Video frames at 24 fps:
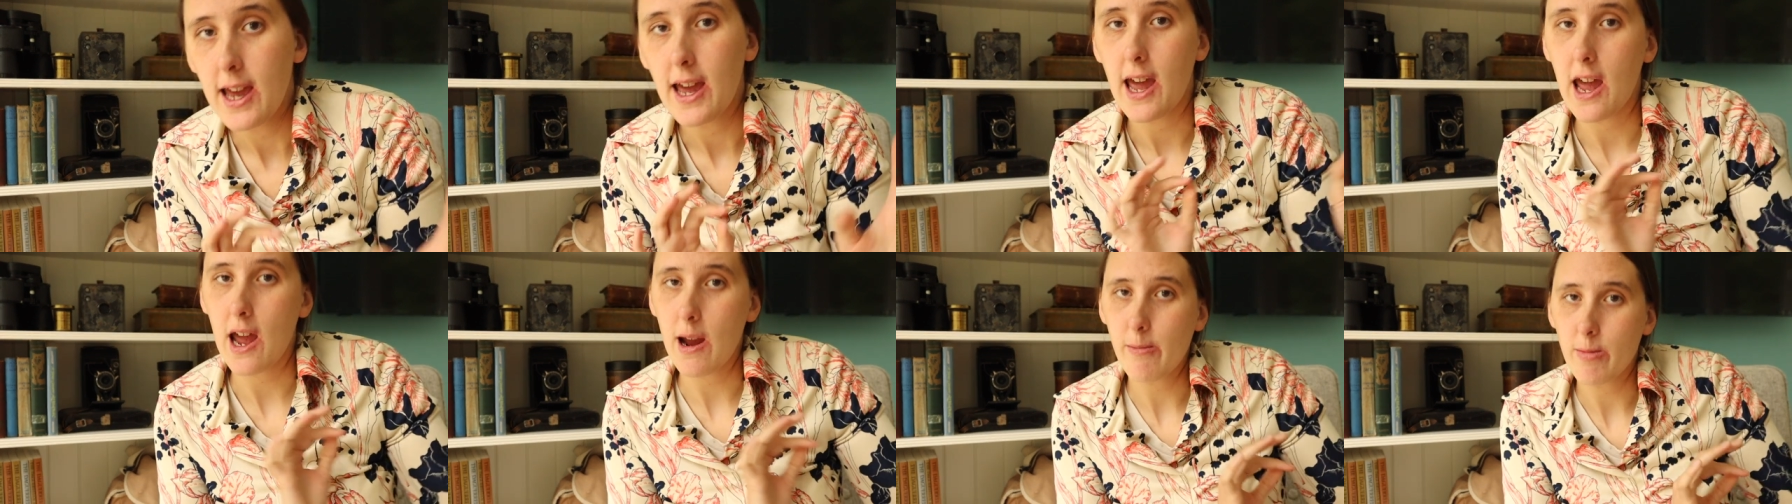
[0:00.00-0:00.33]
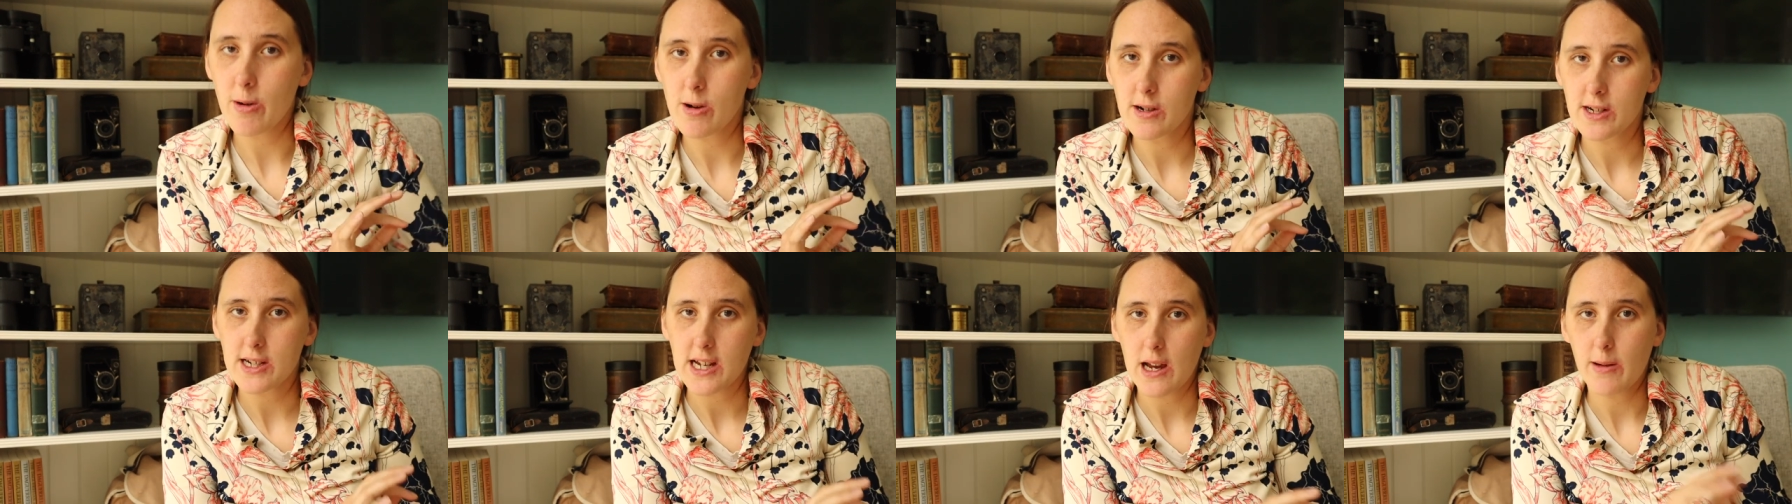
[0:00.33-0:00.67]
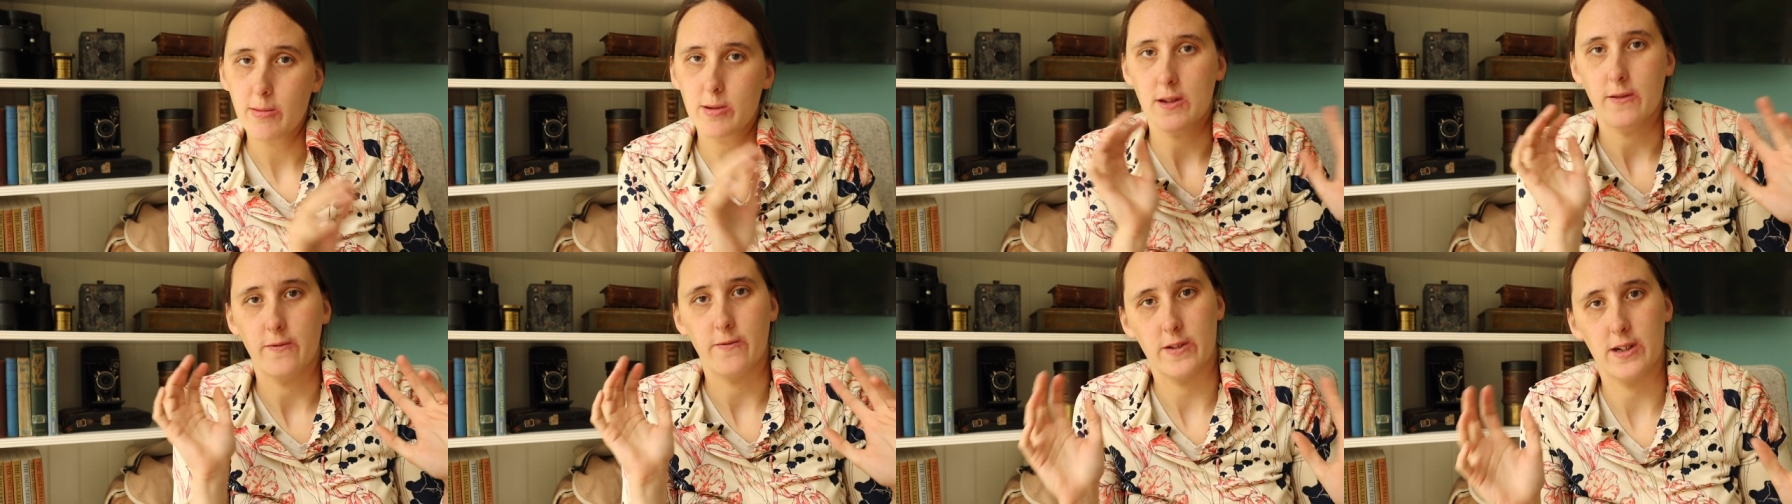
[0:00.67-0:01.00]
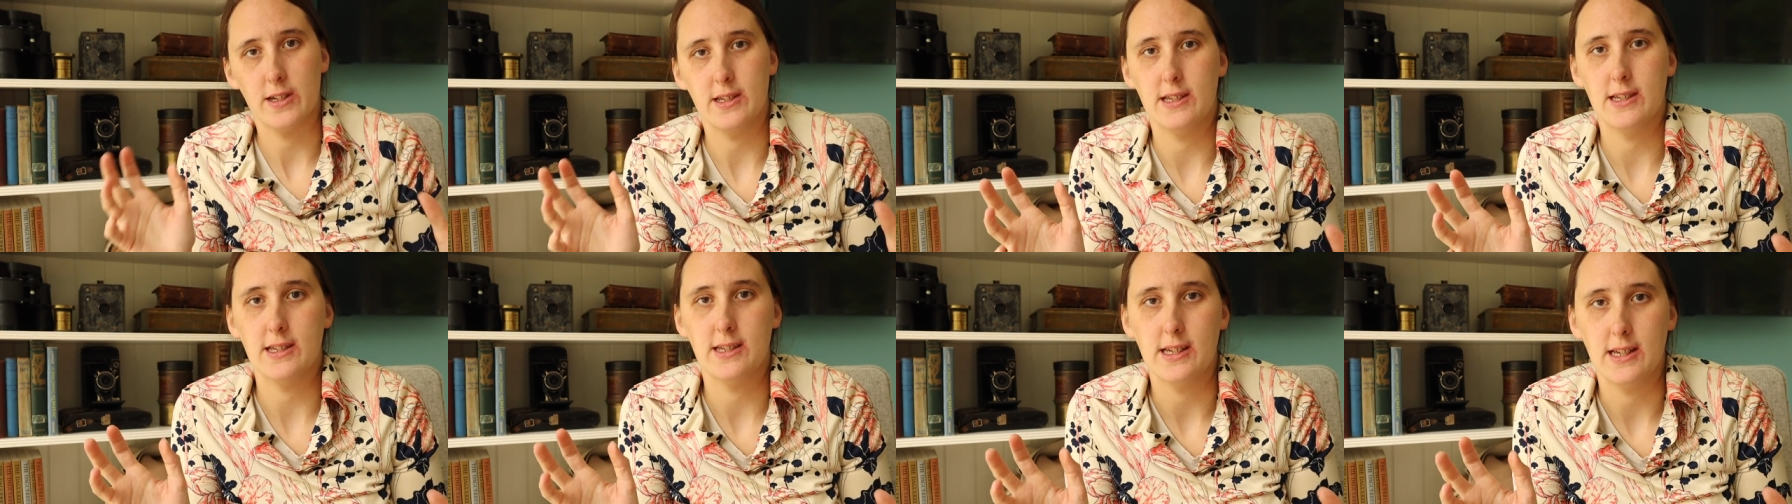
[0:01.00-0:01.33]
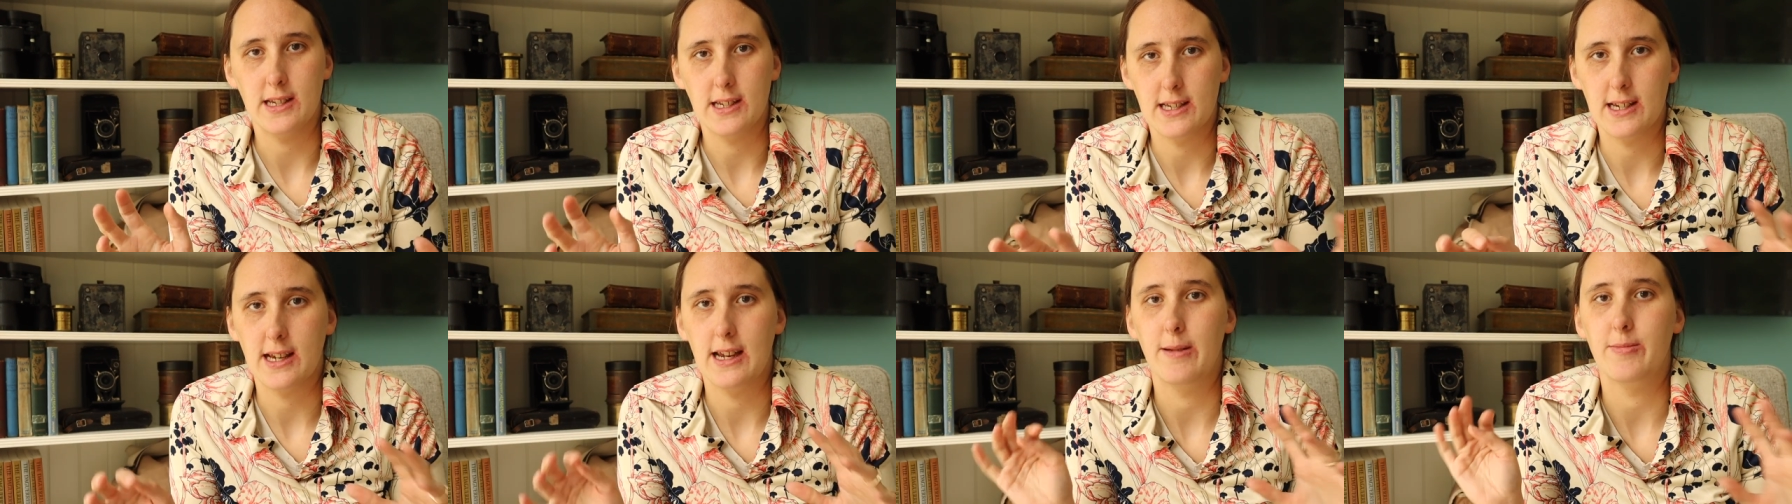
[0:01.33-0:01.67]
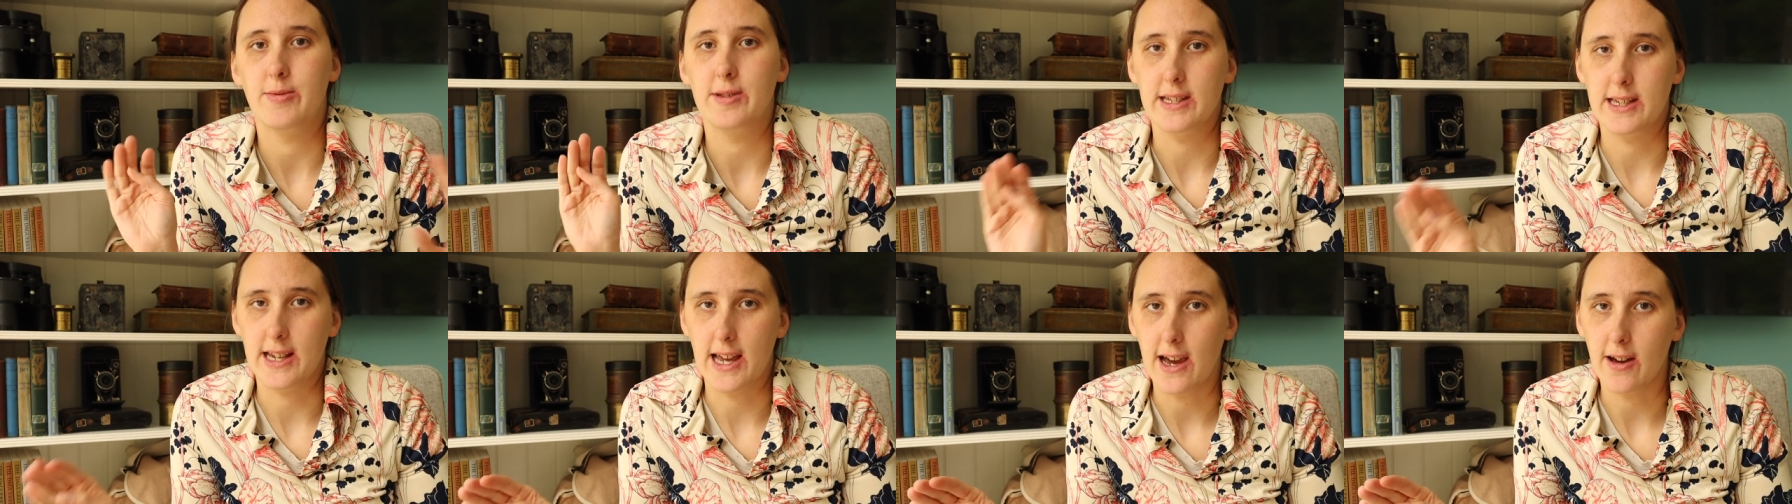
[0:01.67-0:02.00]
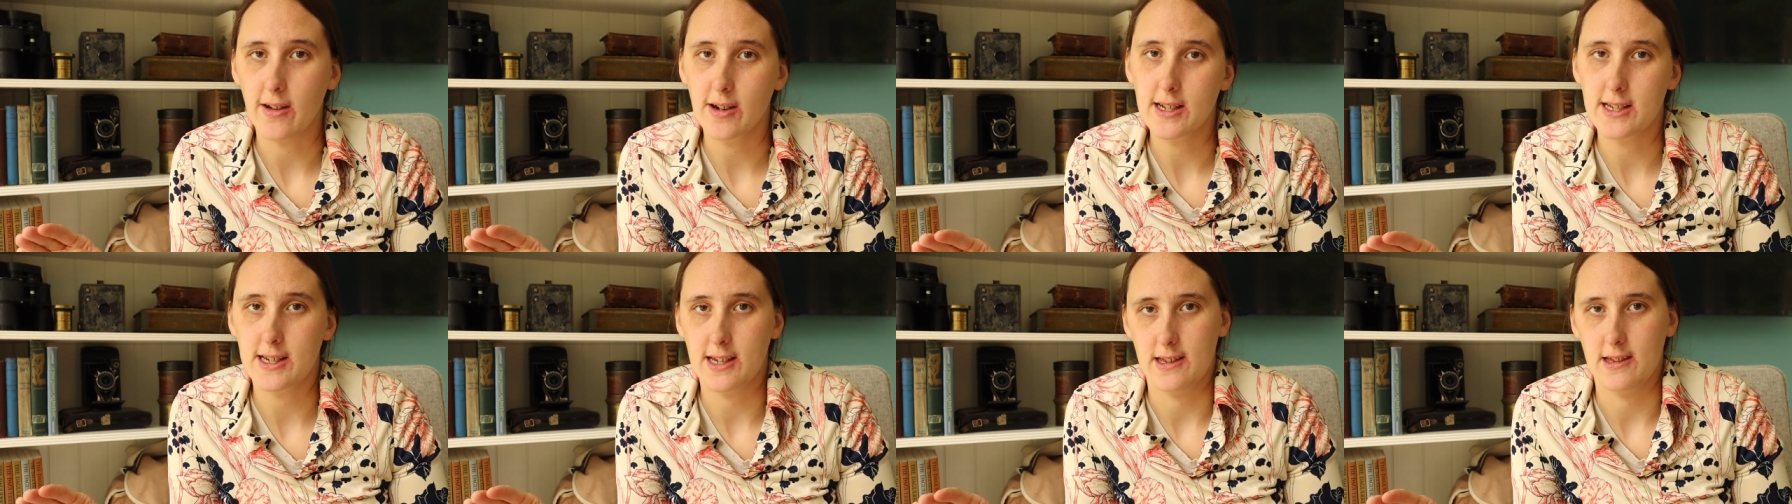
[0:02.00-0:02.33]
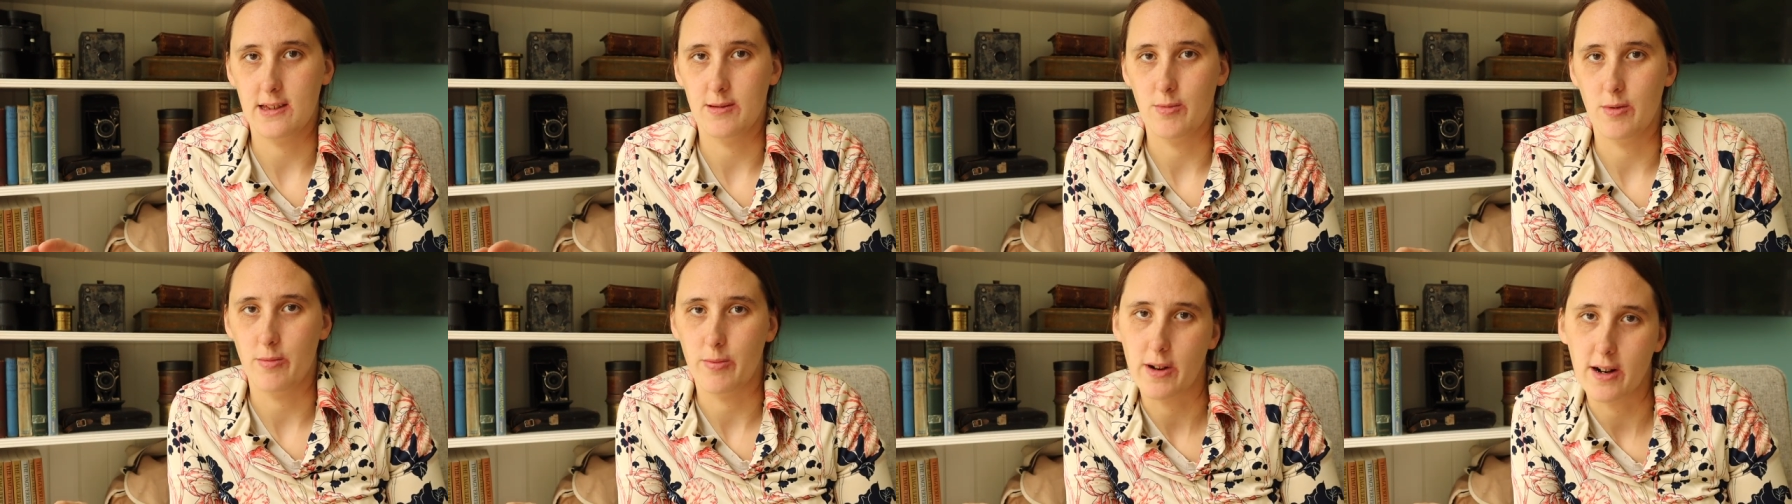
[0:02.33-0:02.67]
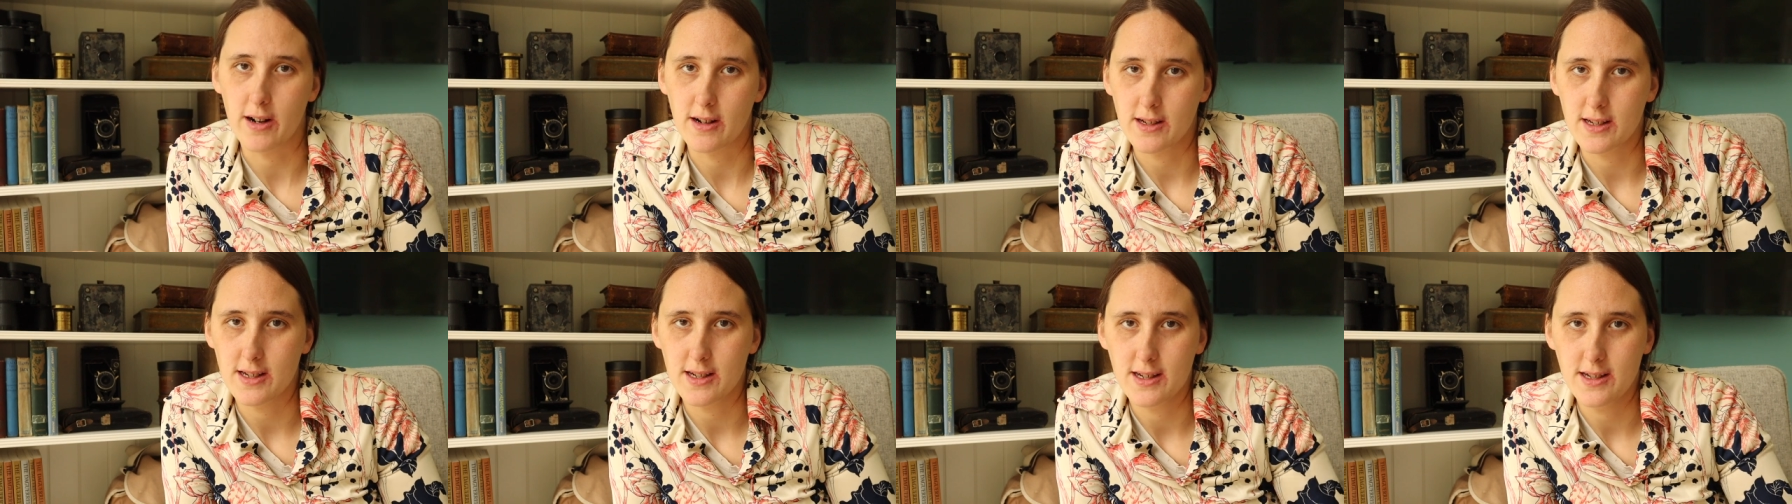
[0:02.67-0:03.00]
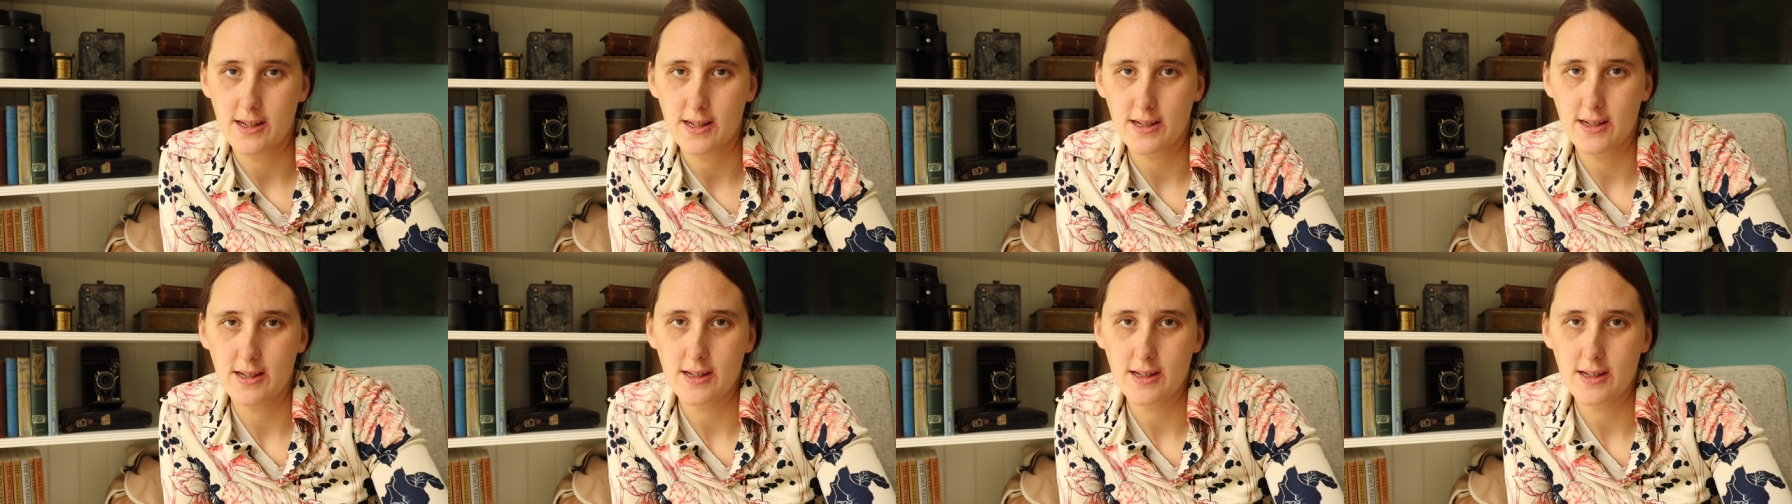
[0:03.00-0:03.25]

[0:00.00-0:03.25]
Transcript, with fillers: Ambrotypes versus Tintypes and how to tell them apart.